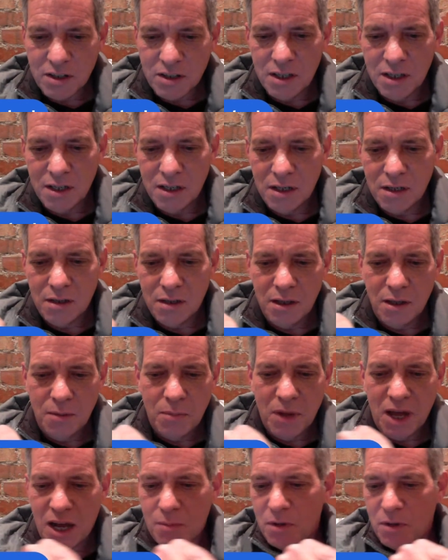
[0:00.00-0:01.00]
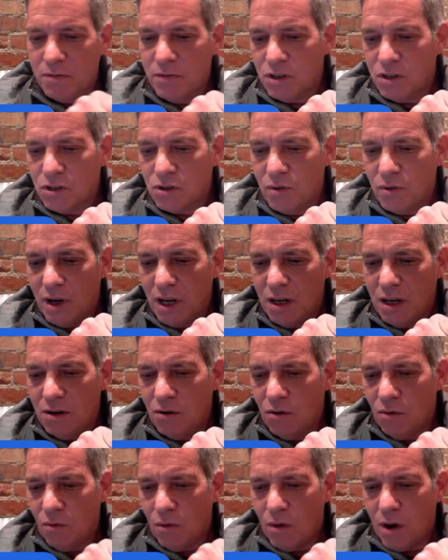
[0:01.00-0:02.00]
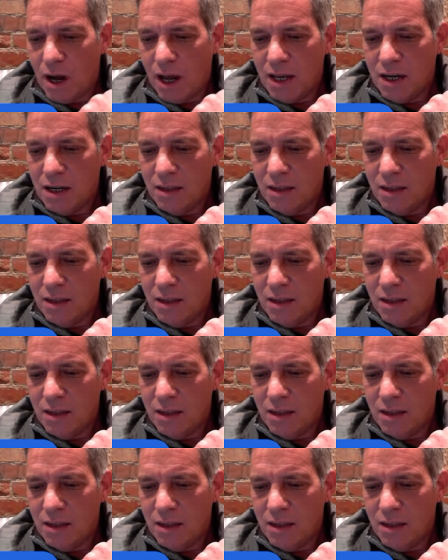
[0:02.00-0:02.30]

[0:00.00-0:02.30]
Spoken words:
the bottom of the screen right